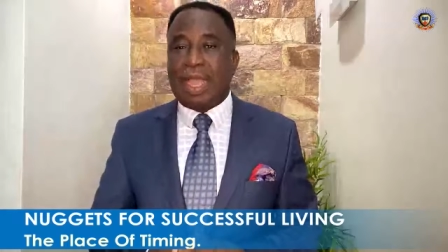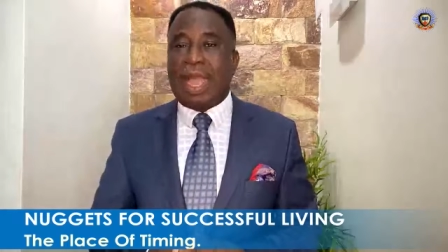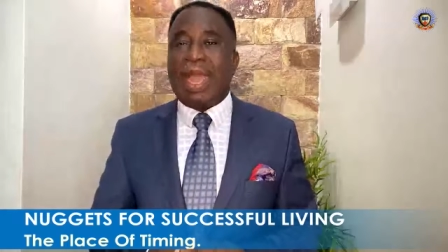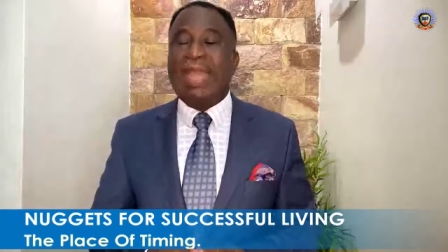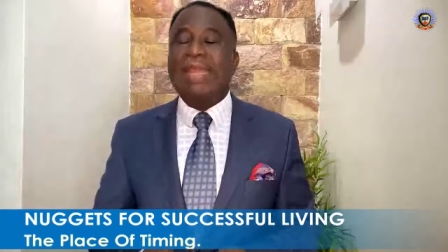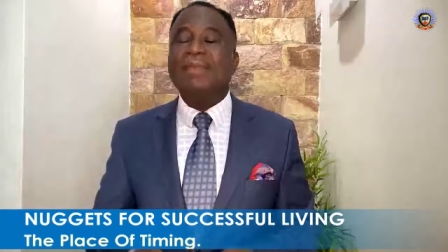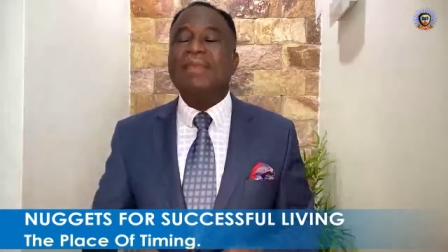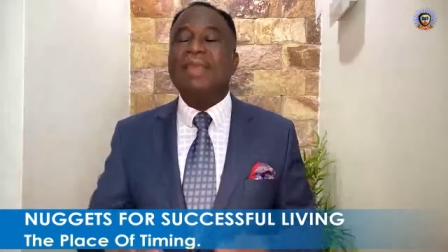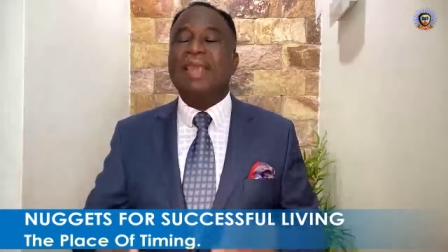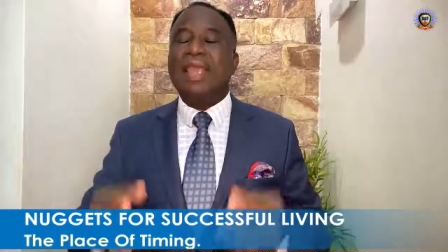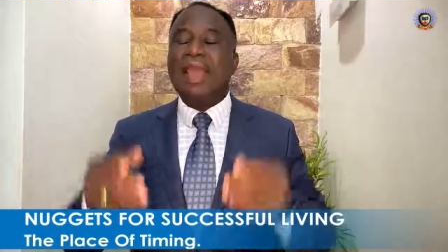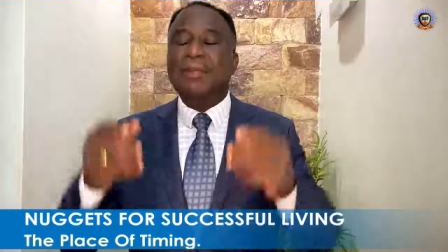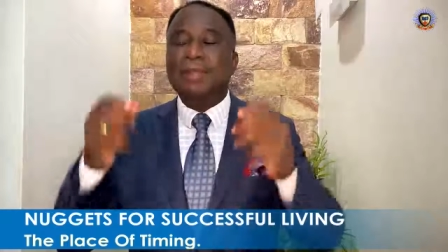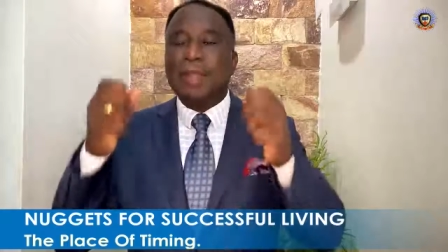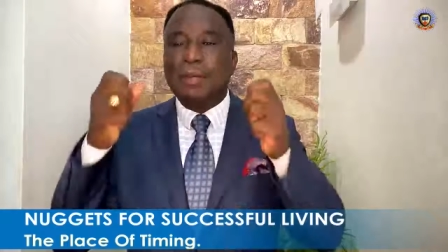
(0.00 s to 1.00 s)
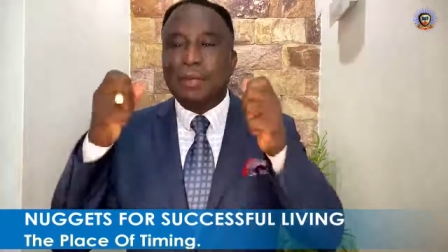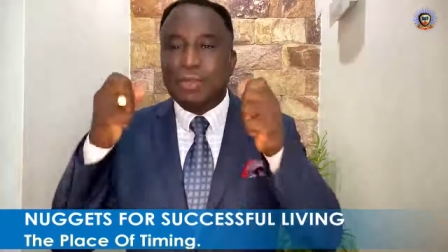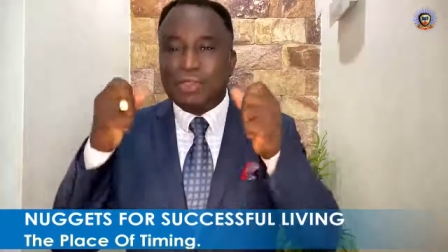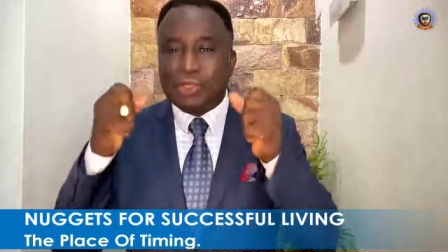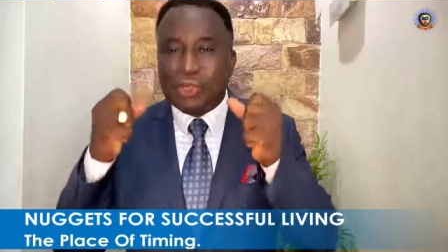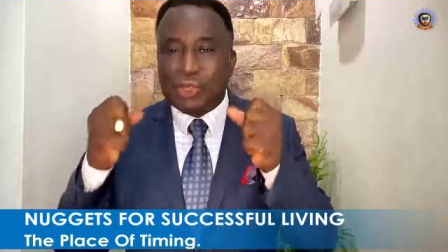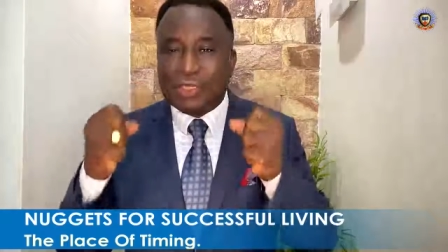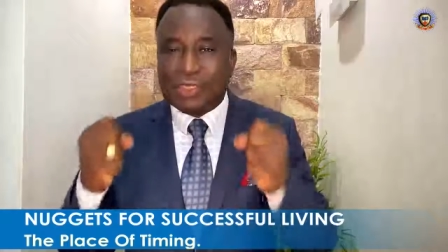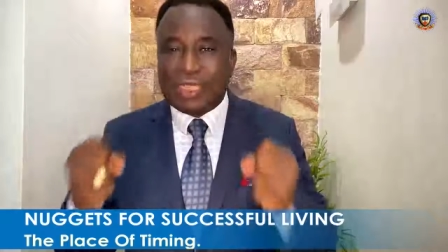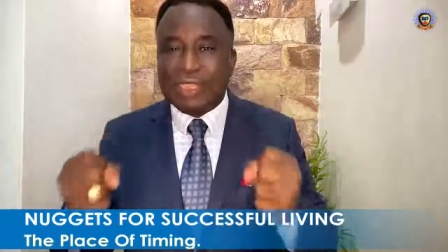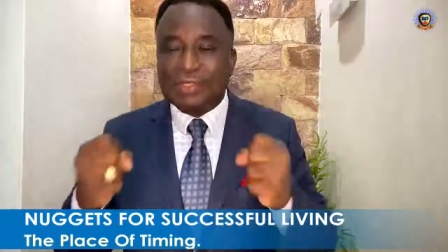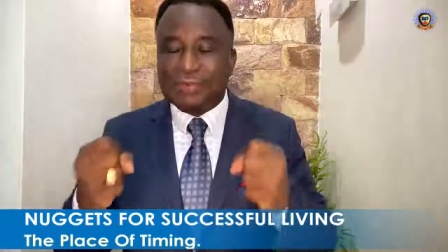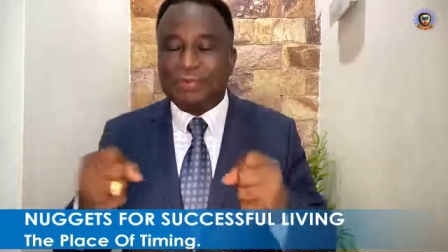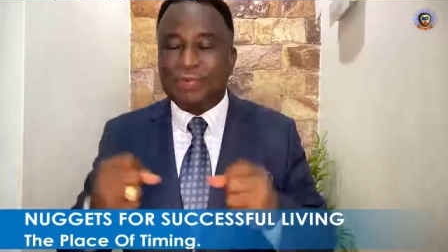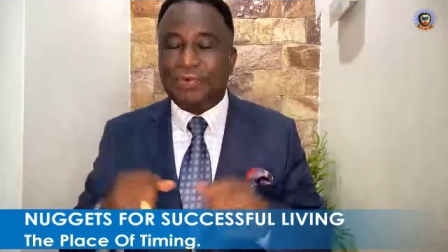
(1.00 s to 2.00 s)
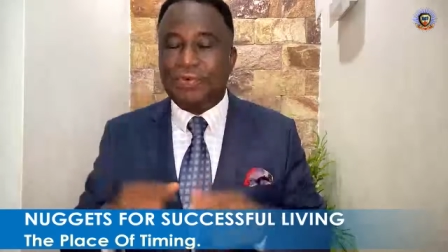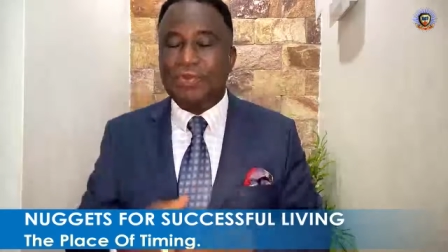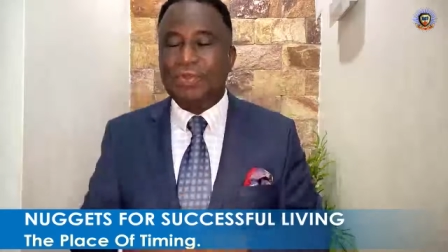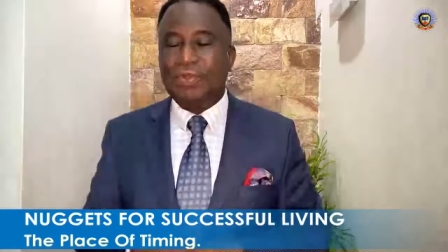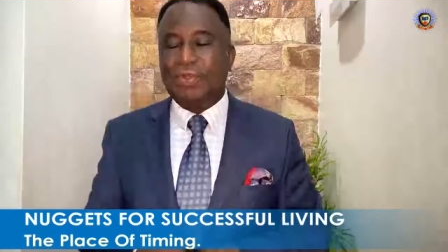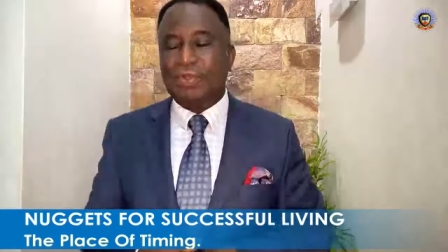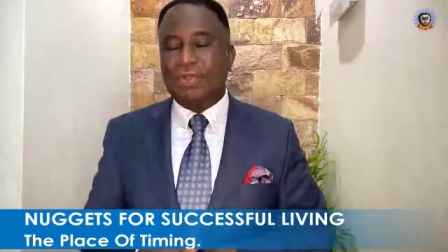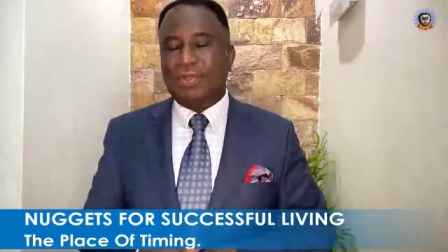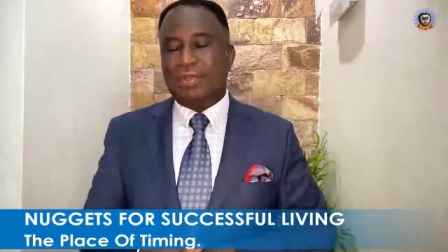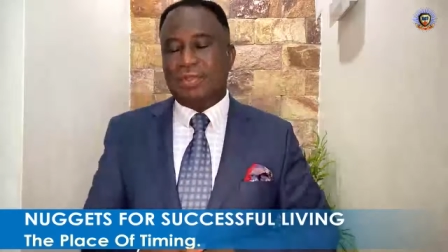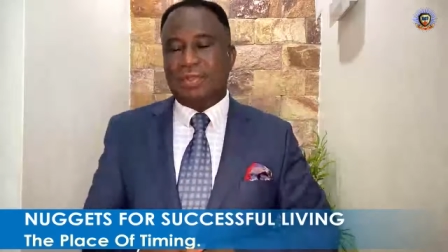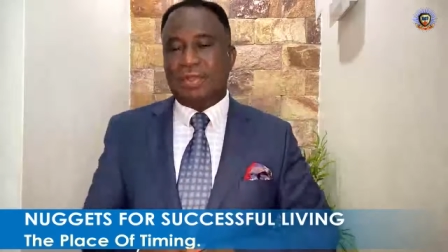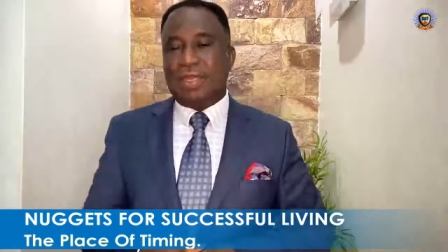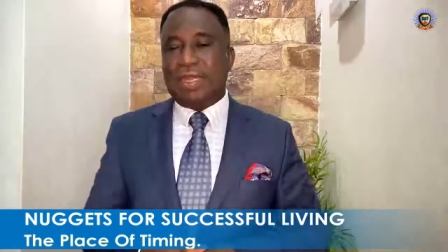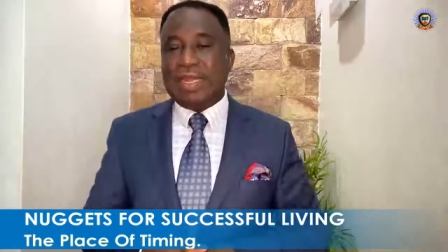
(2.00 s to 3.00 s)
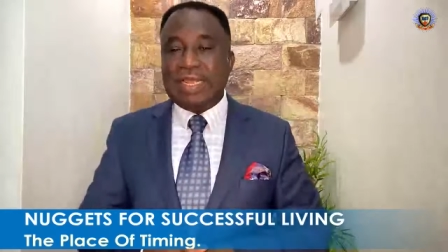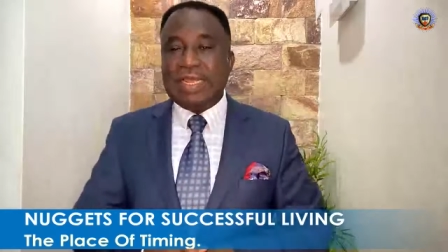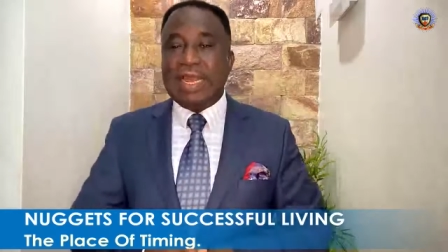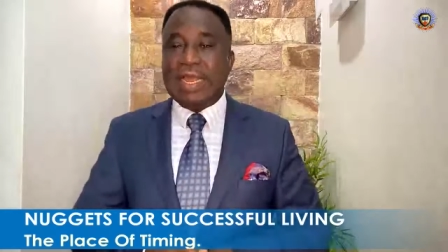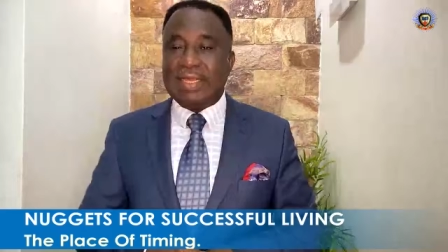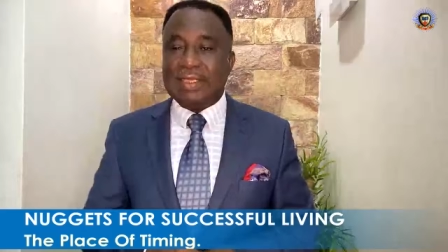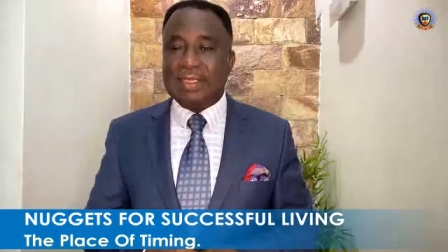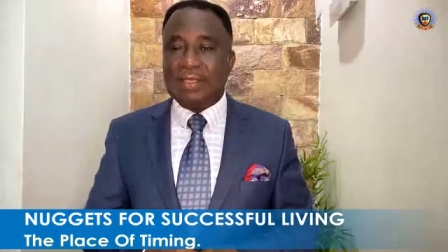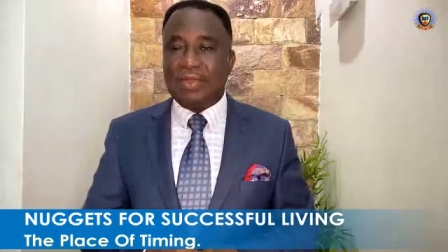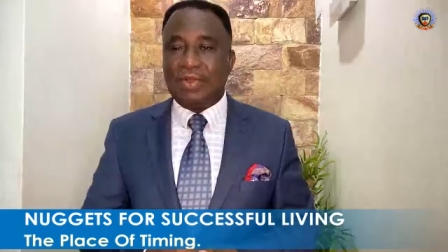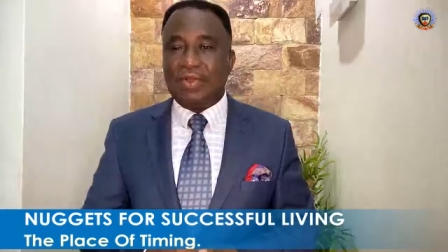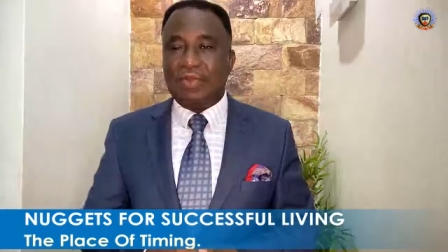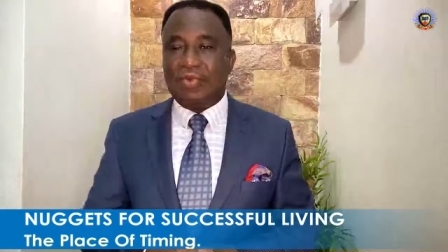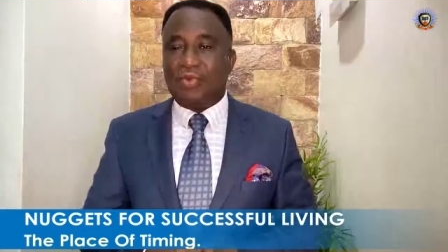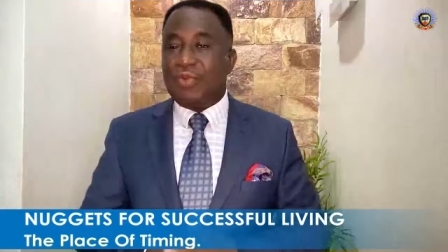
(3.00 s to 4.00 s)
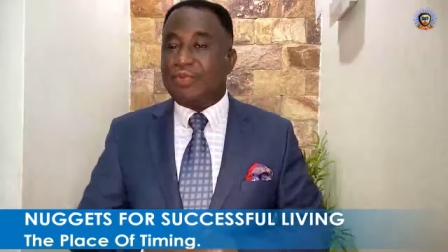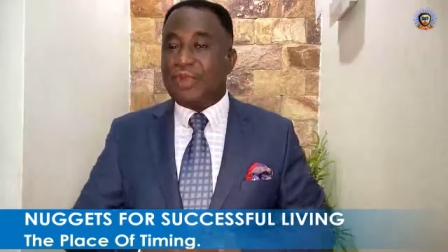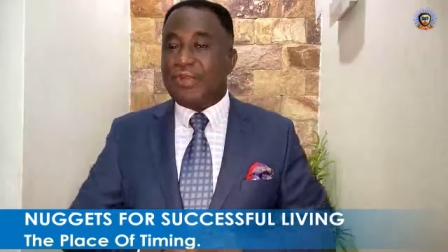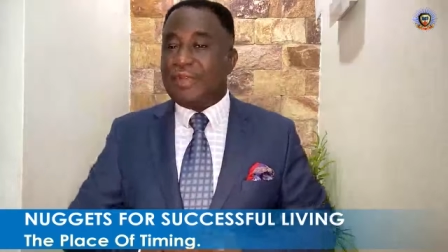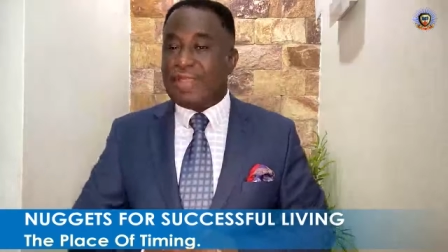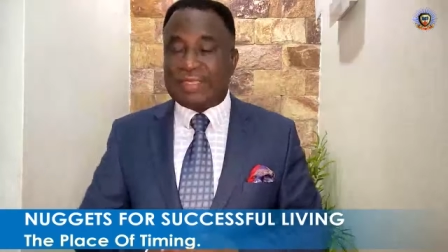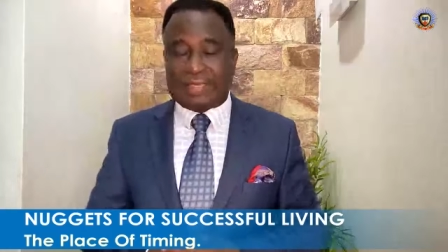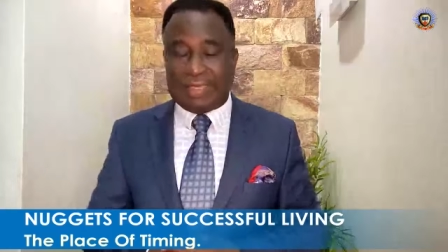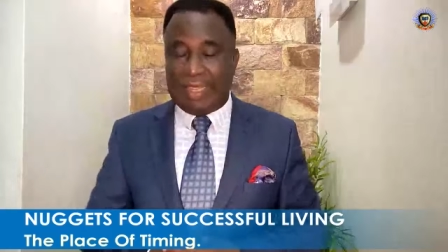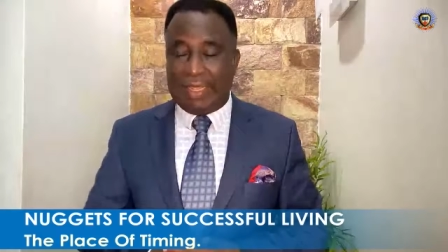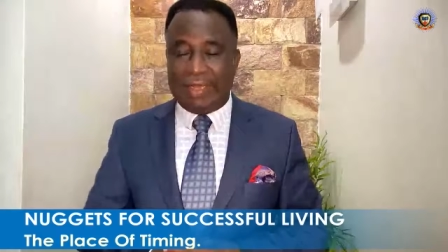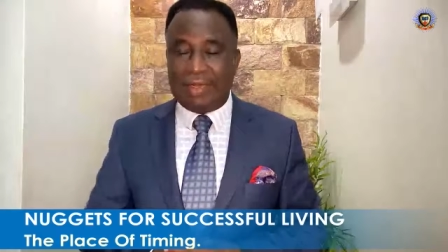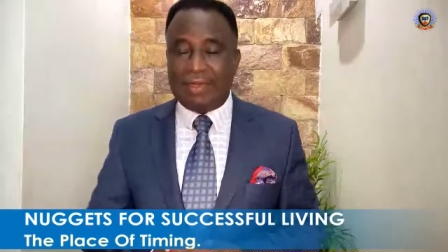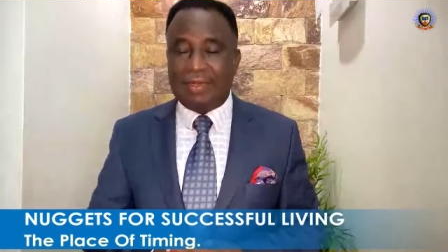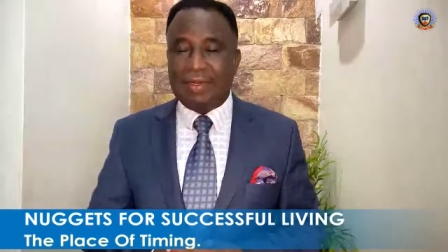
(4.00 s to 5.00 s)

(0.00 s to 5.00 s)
and he became the most successful leaders we've ever seen,